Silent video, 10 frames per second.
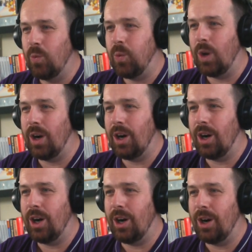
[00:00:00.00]

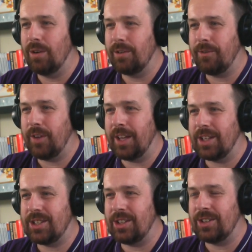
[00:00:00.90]
Whoa, the flake
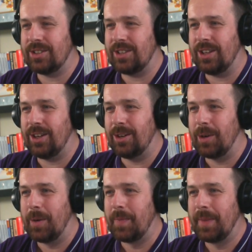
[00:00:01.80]
shots though.